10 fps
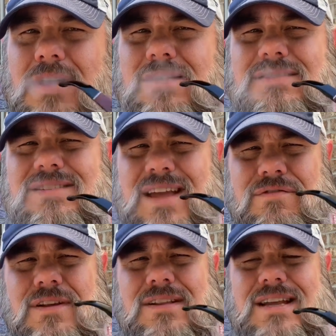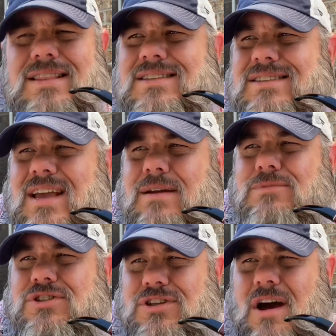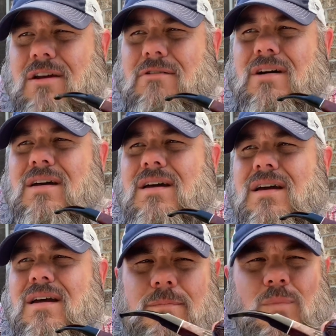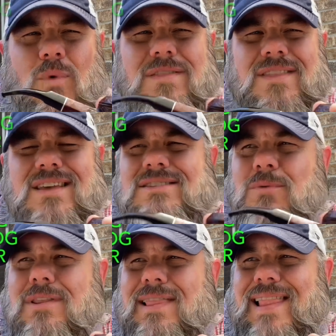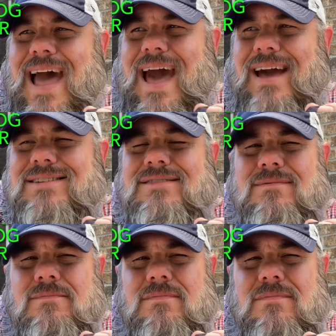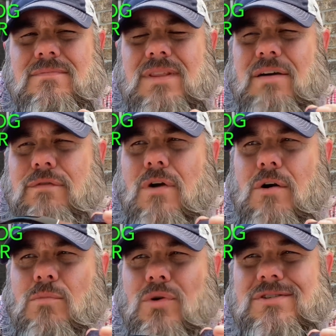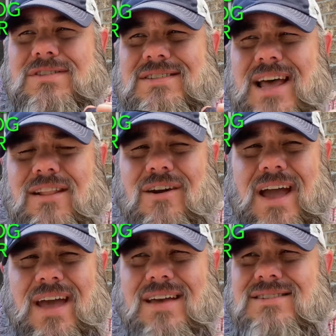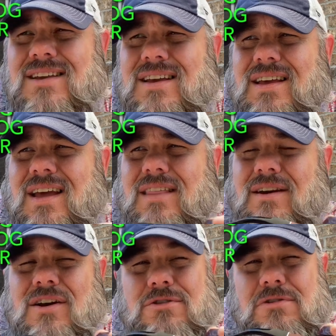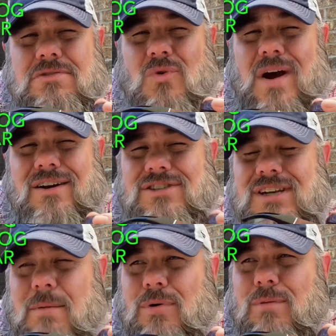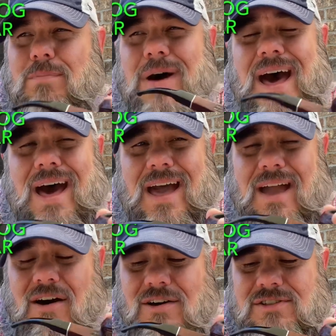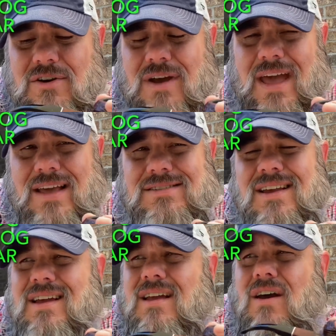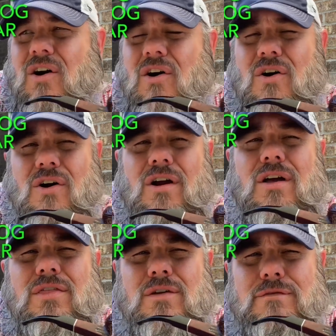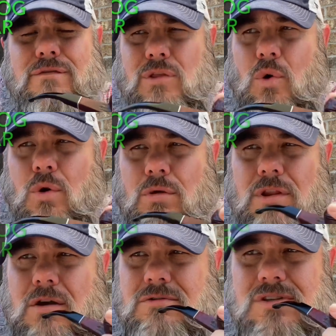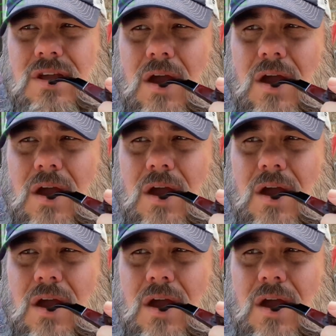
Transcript: It's definitely in the same genre. What this one lacks, that Frog Morton's Cellar has, and the Country Squire Shepherd Pie also has, are the floral notes.